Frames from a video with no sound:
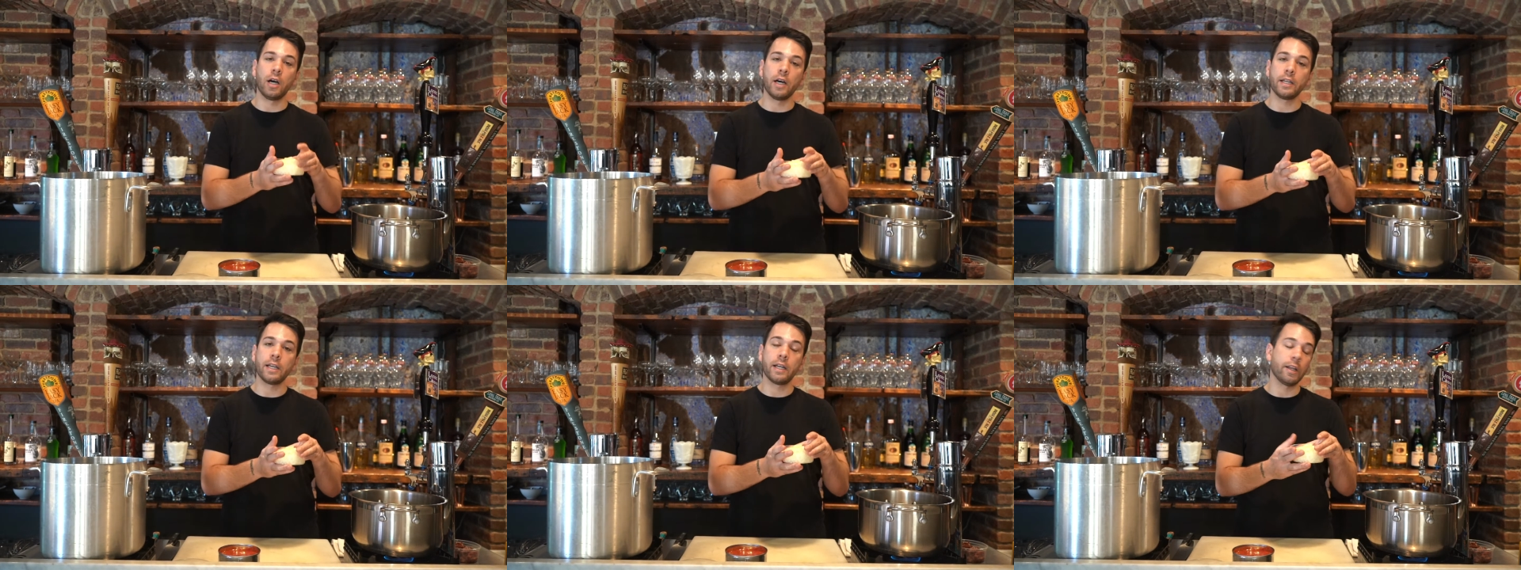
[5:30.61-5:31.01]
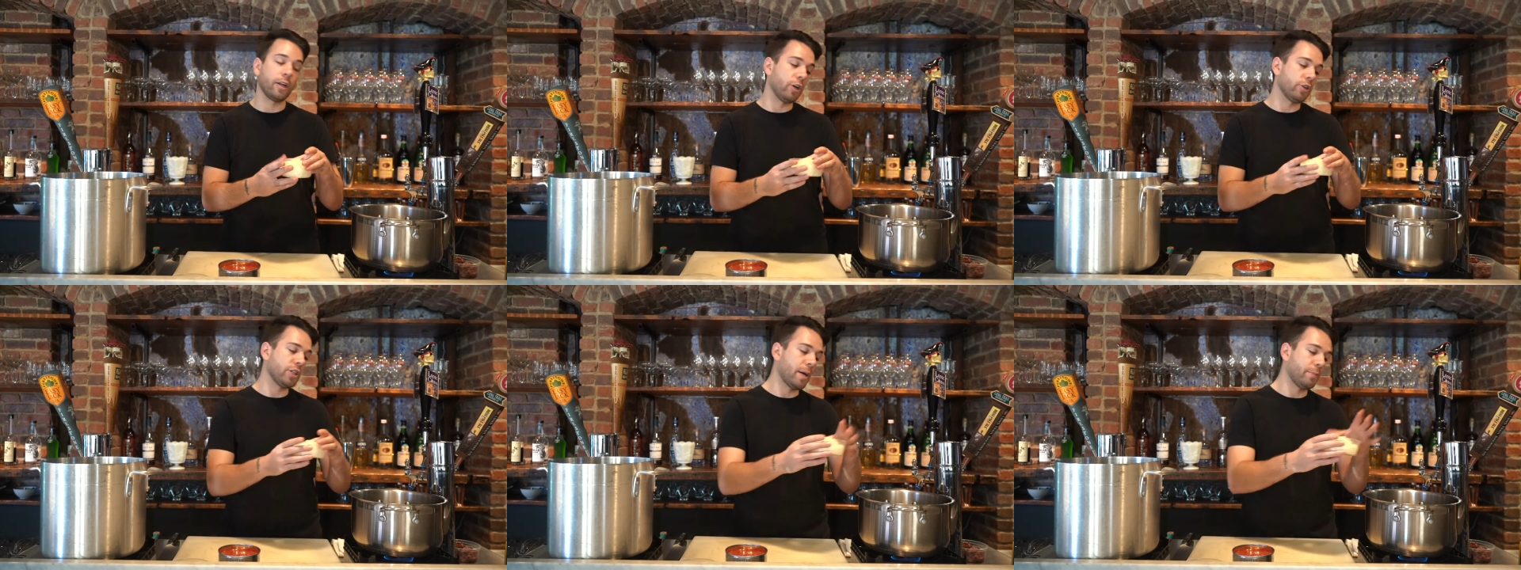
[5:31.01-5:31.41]
onion and
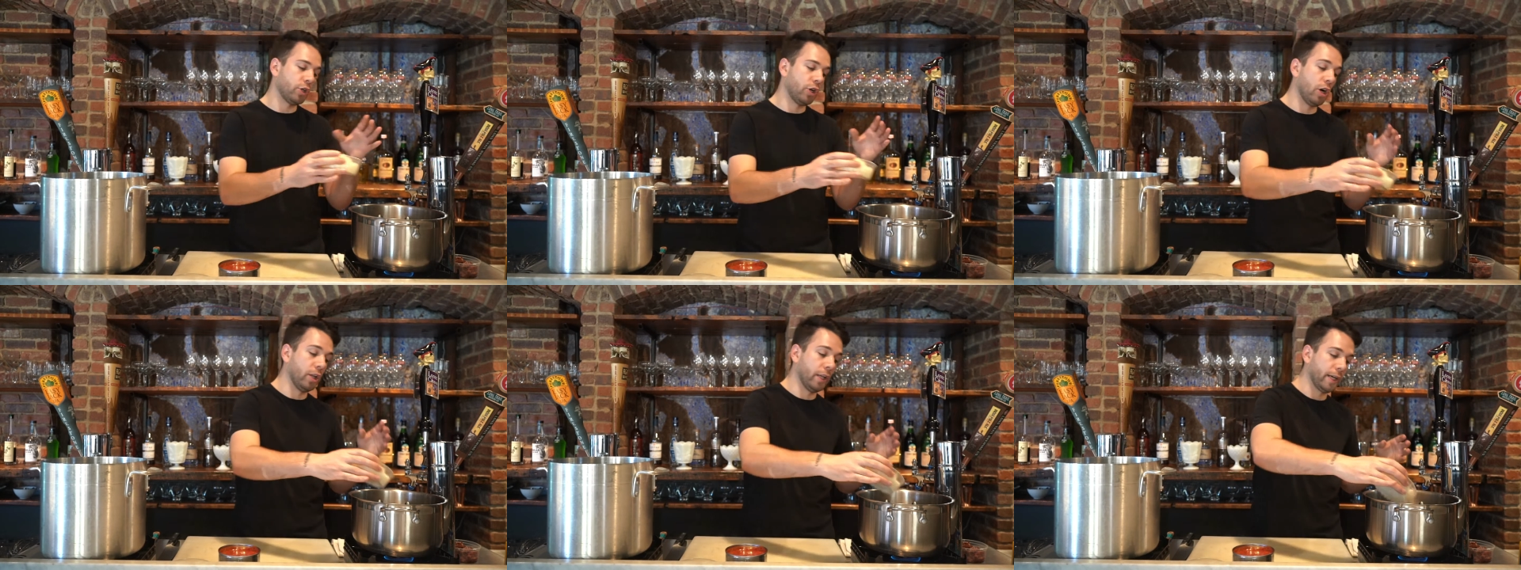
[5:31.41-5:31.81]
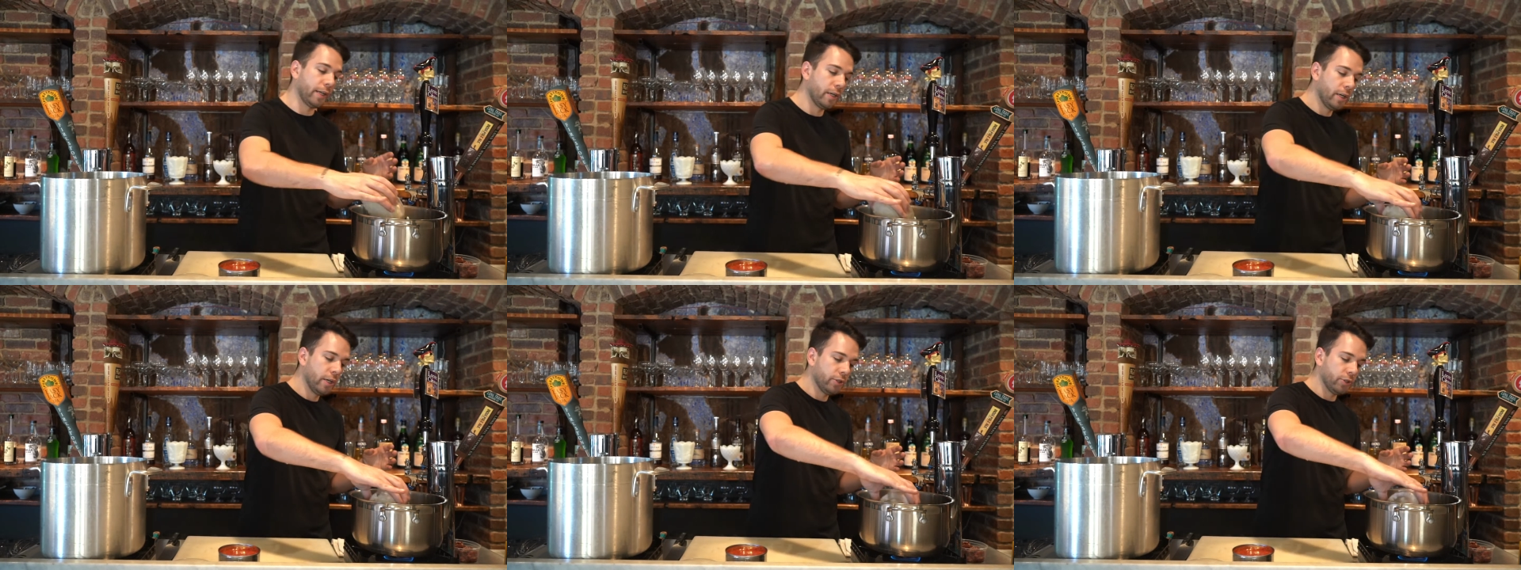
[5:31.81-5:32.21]
our chopped garlic,
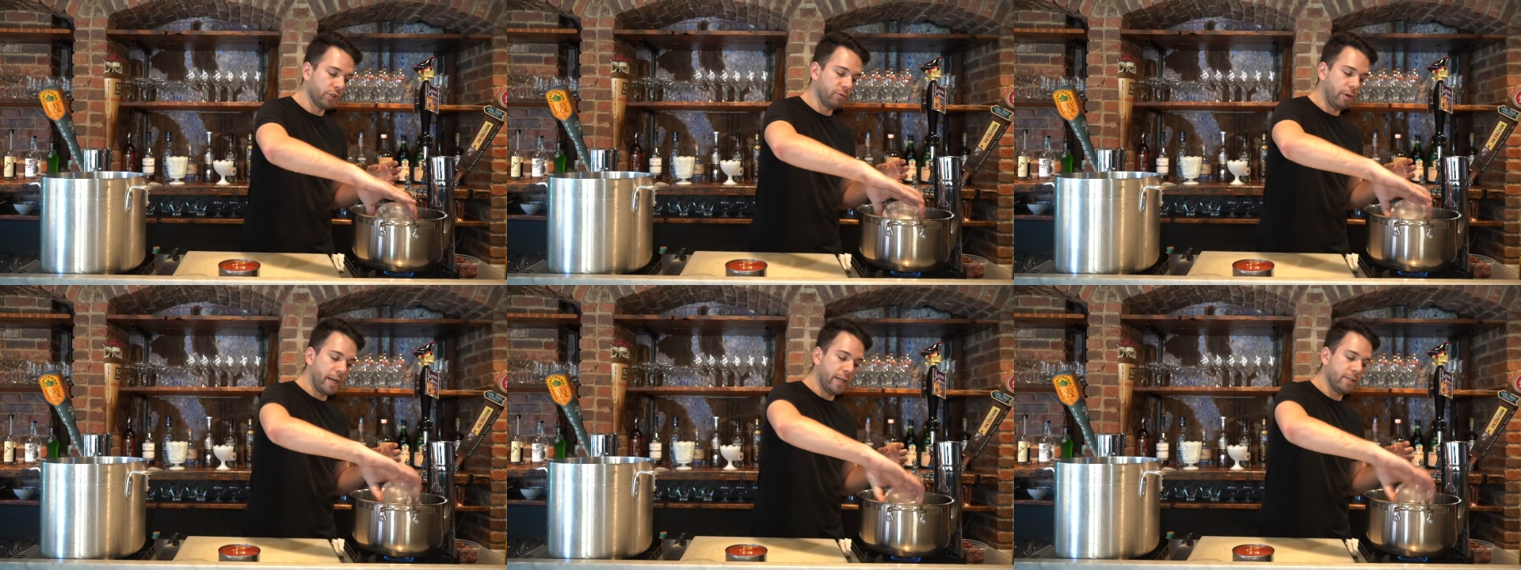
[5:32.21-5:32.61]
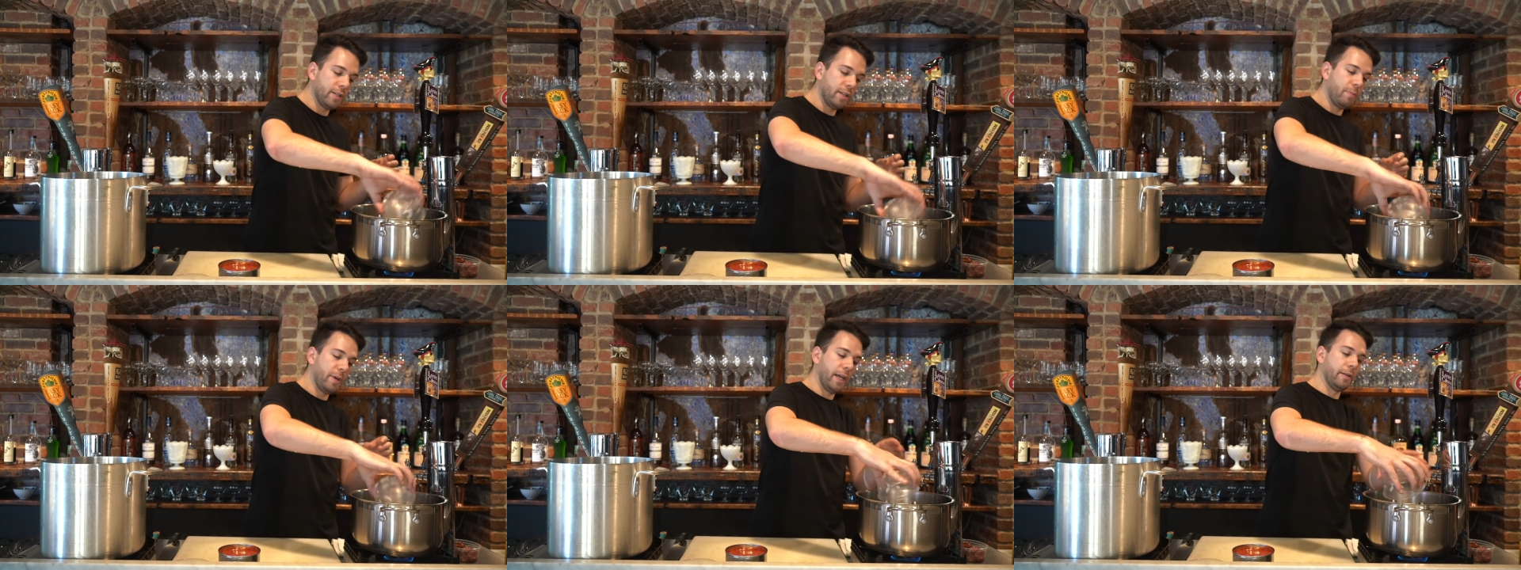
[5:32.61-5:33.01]
just right into
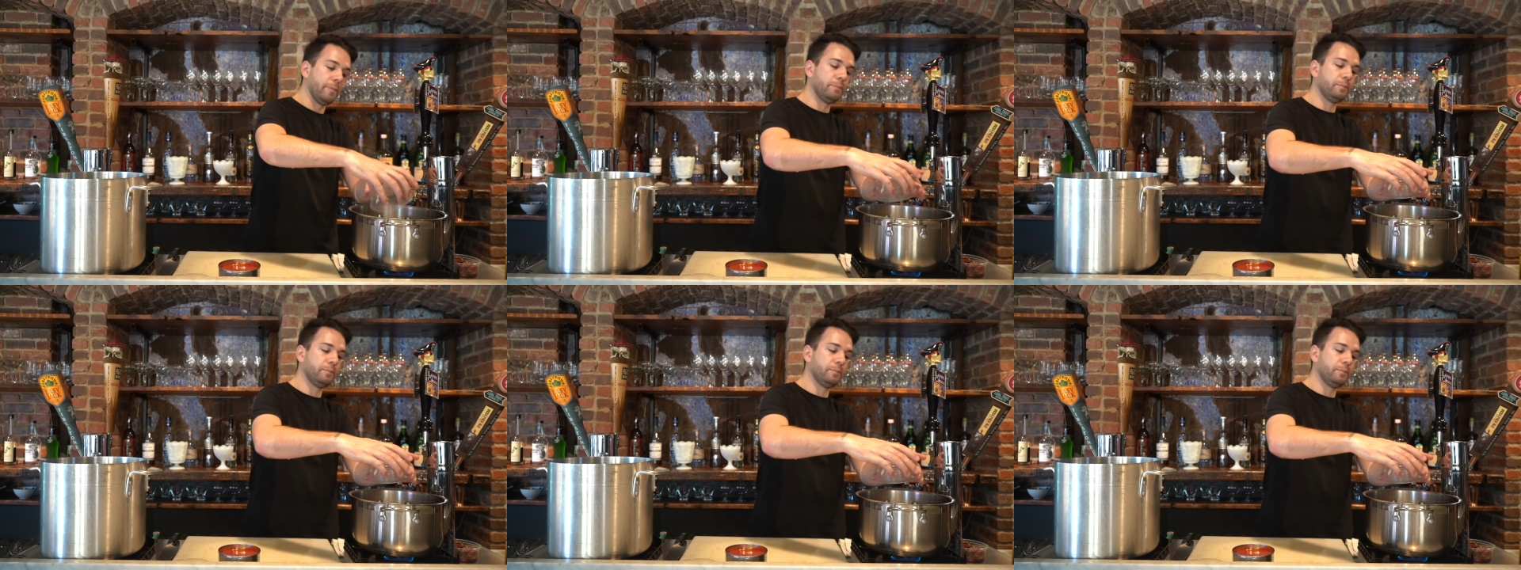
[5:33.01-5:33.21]
the pan.